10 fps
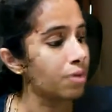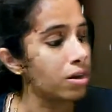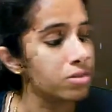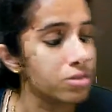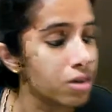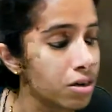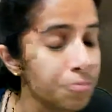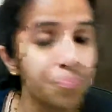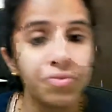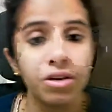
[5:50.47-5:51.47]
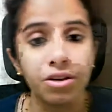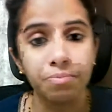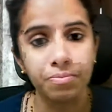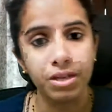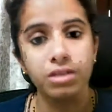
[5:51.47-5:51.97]
well as the
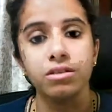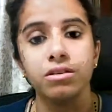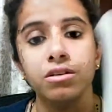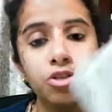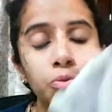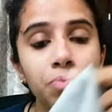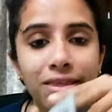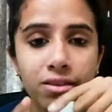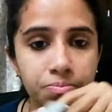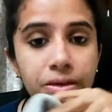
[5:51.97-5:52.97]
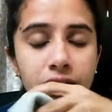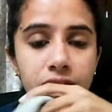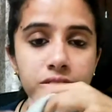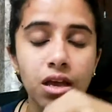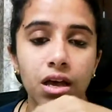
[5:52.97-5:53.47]
rib knit to make these
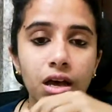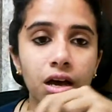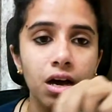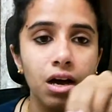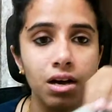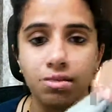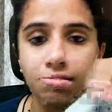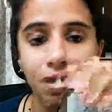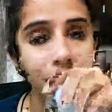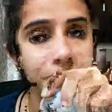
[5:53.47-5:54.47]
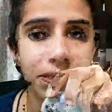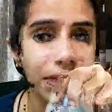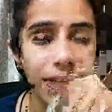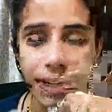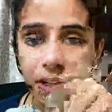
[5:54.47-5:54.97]
beanies. I was
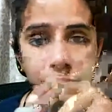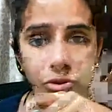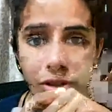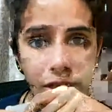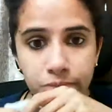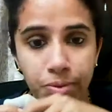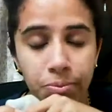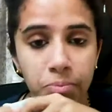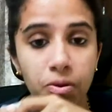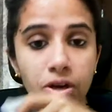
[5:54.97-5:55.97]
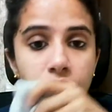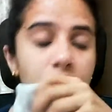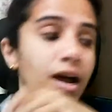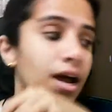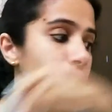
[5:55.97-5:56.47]
excited about the experiment push,
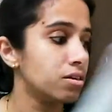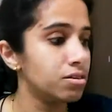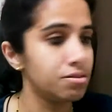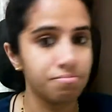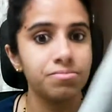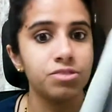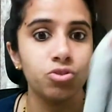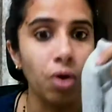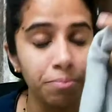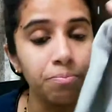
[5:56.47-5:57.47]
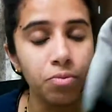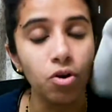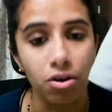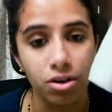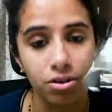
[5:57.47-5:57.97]
and so I
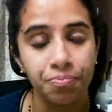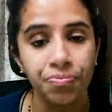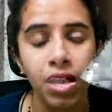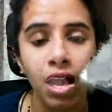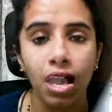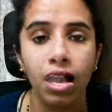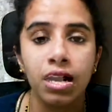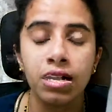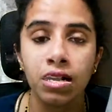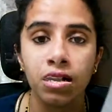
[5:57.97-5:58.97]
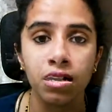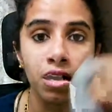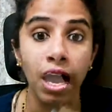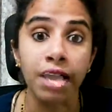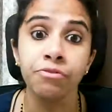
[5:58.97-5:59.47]
got it. And
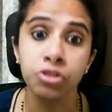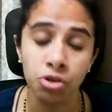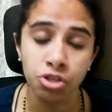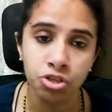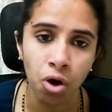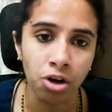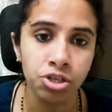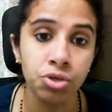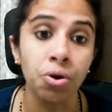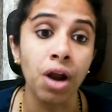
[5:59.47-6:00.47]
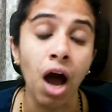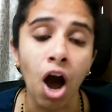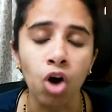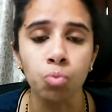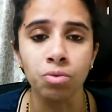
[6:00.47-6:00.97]
I was also not sure
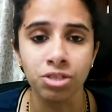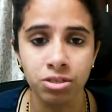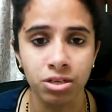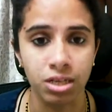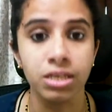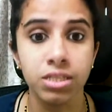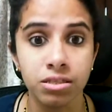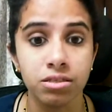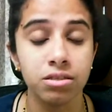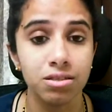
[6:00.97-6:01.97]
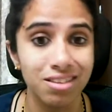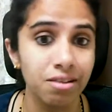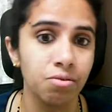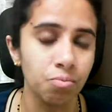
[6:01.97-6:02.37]
how much is the